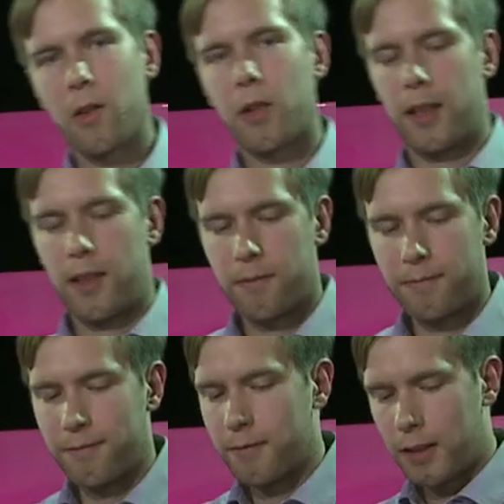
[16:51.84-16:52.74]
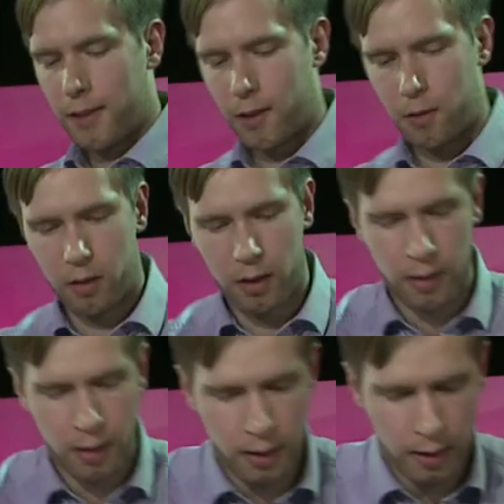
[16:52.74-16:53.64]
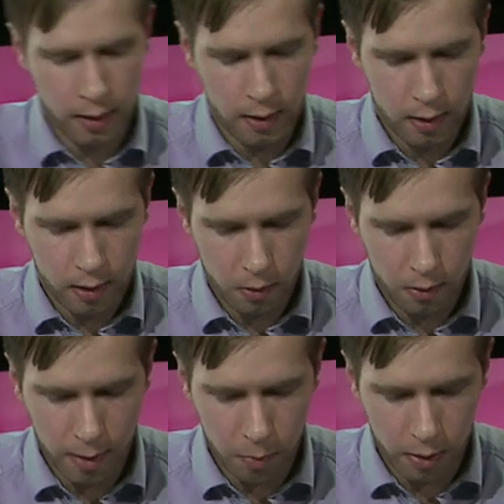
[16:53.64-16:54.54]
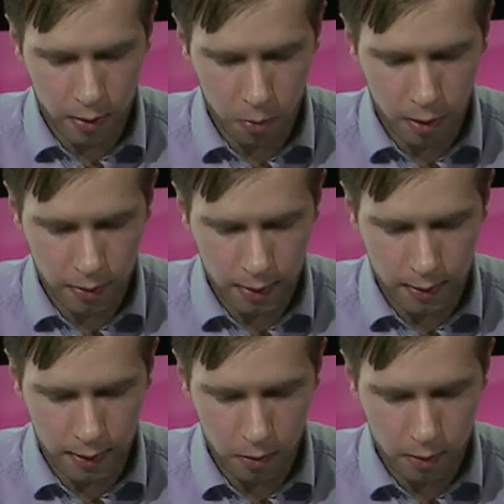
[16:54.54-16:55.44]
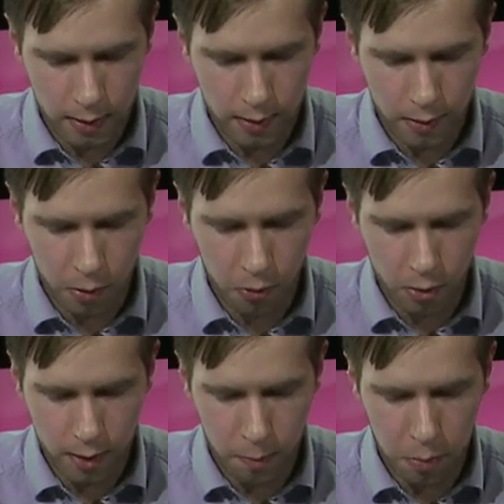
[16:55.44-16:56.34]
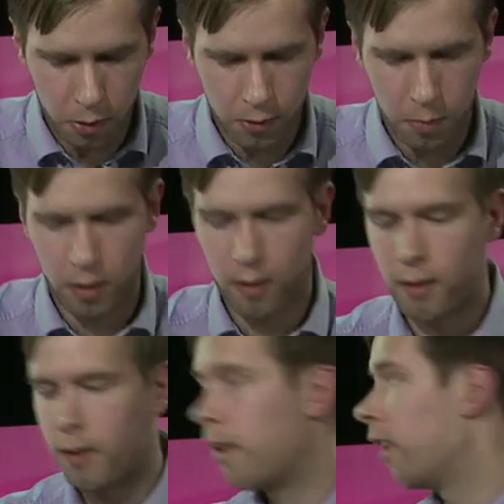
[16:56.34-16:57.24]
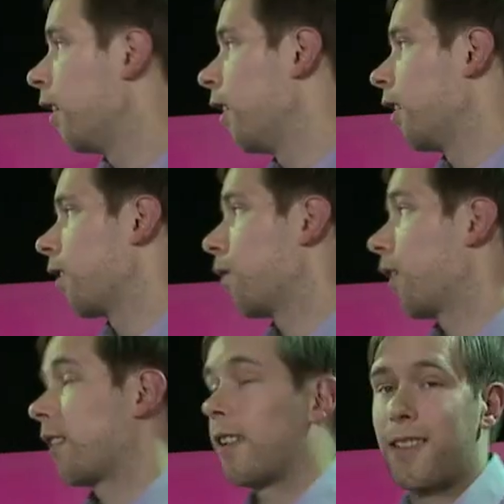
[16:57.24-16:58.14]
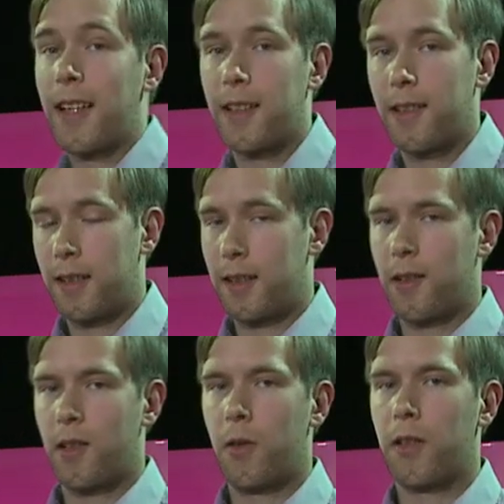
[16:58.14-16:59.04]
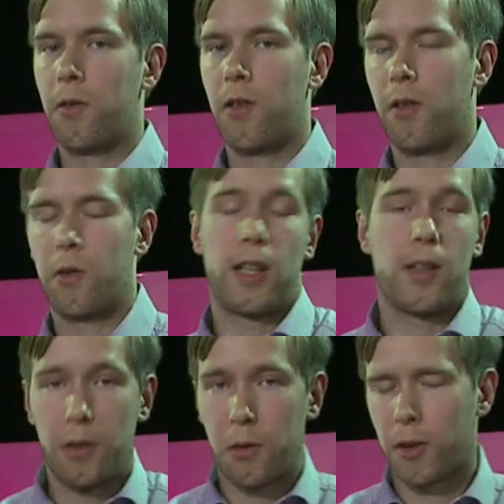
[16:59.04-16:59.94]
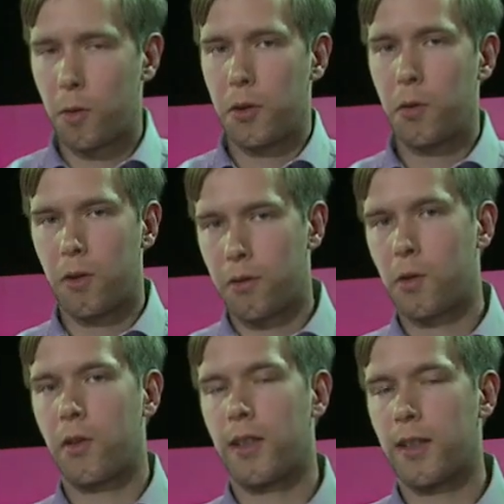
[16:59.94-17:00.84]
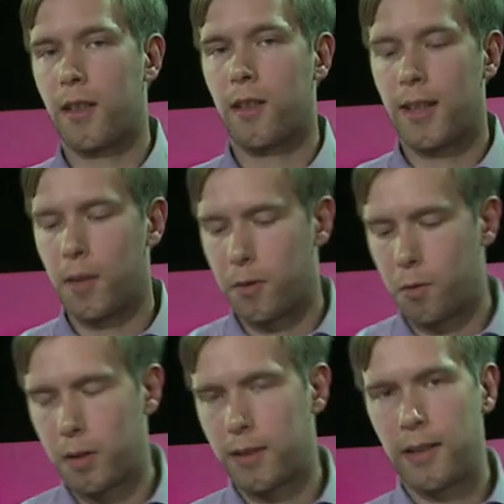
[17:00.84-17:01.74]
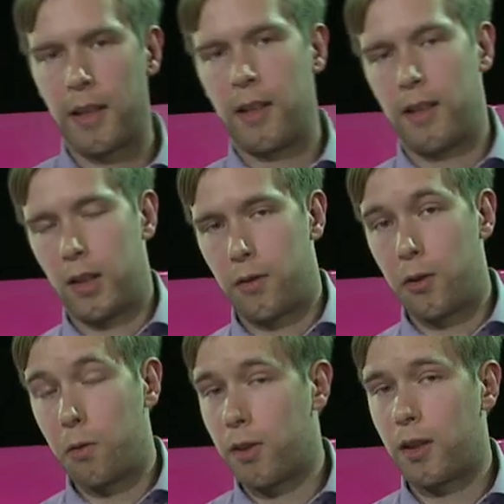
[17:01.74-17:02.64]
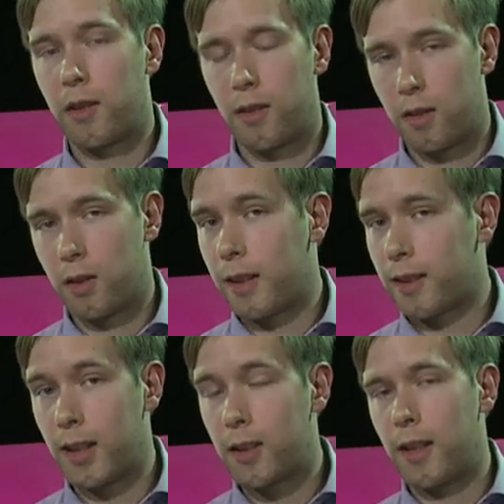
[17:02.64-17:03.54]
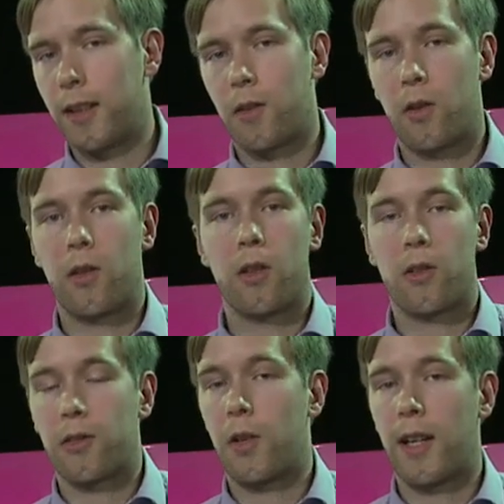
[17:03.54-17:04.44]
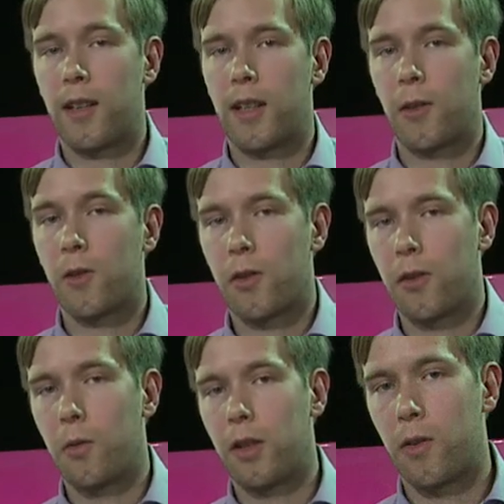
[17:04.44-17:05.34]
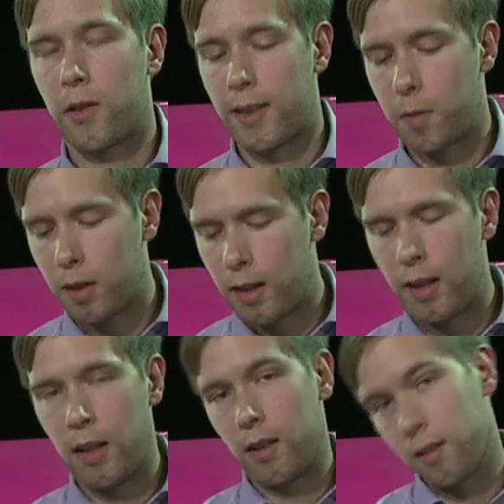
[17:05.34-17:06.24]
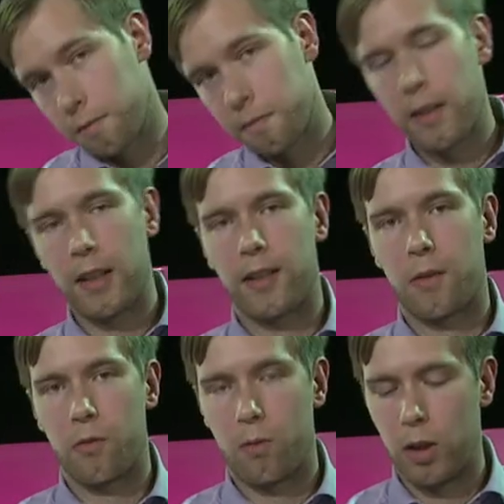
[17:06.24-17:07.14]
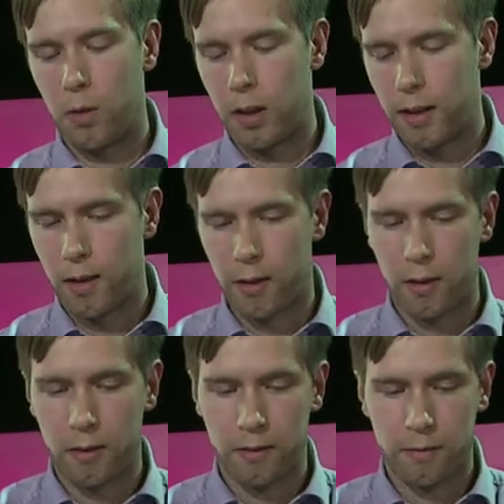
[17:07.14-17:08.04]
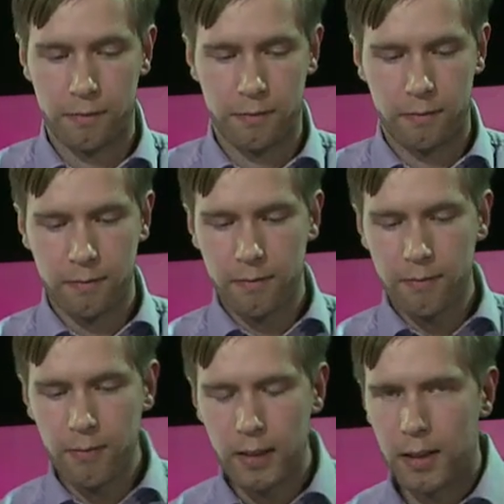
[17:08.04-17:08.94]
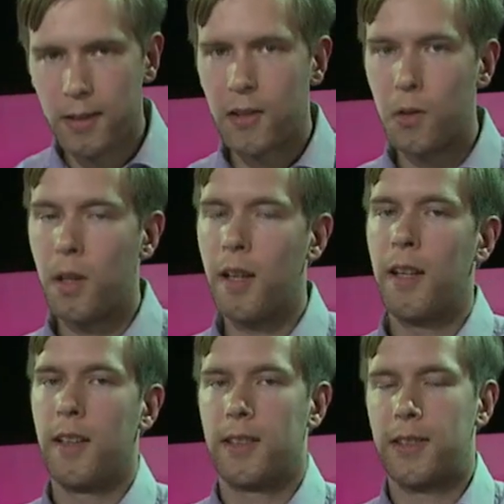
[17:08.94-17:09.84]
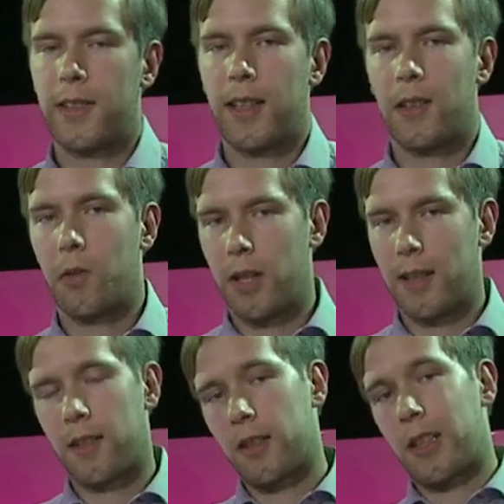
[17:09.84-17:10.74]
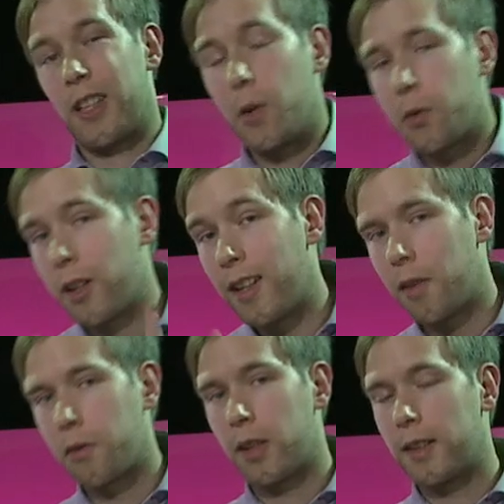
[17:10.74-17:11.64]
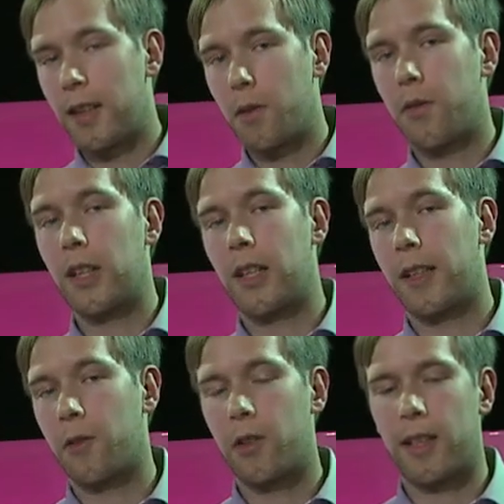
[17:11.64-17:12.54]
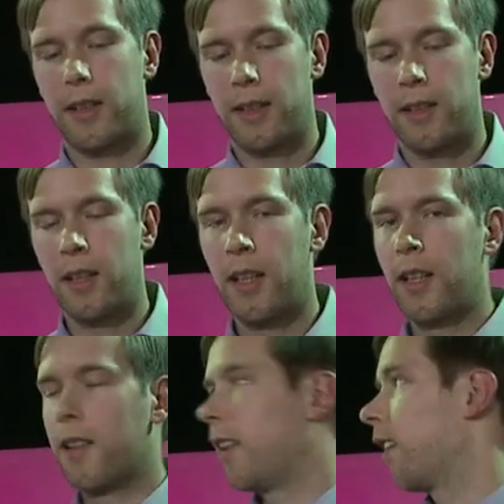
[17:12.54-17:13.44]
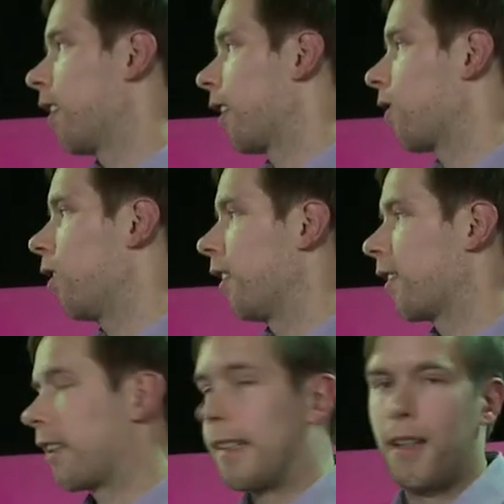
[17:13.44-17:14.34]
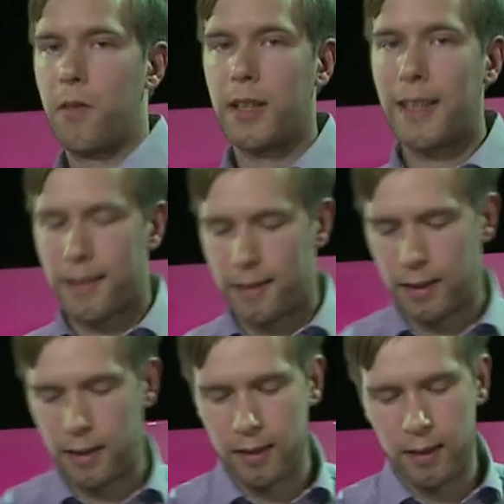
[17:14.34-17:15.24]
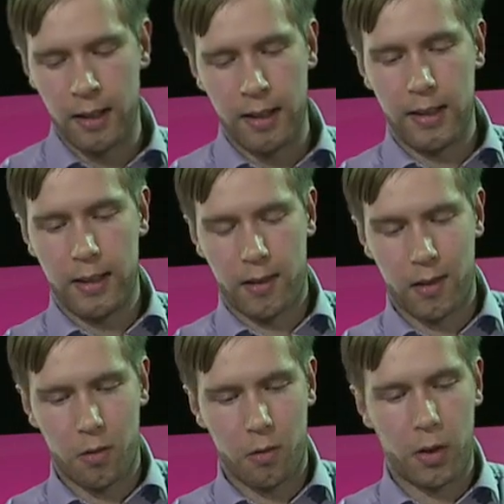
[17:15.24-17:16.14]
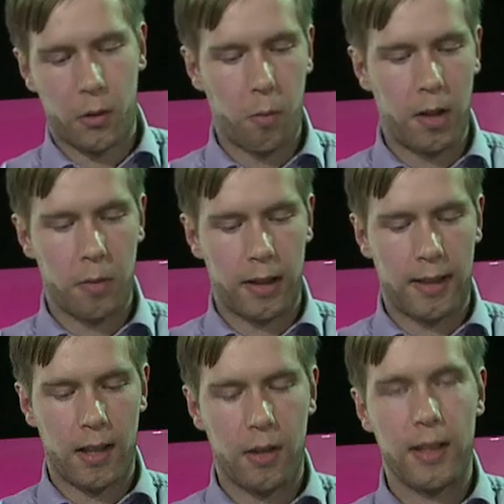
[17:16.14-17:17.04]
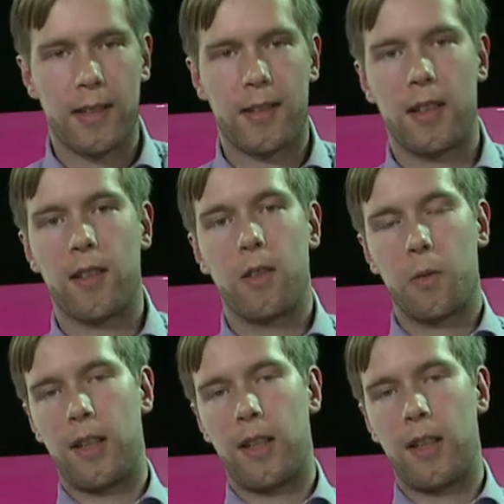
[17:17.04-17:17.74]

Okay, so to summarize what I've said now, it's usually impossible to find exact internal rate of return. Okay, if you use a computer, of course it can help you, but if you're using a calculator or just your hand like you're going to your exam, then it's really, really hard. So instead, you get close enough until you feel like you're done. And I call this clever guessing. So what do you mean by clever guessing?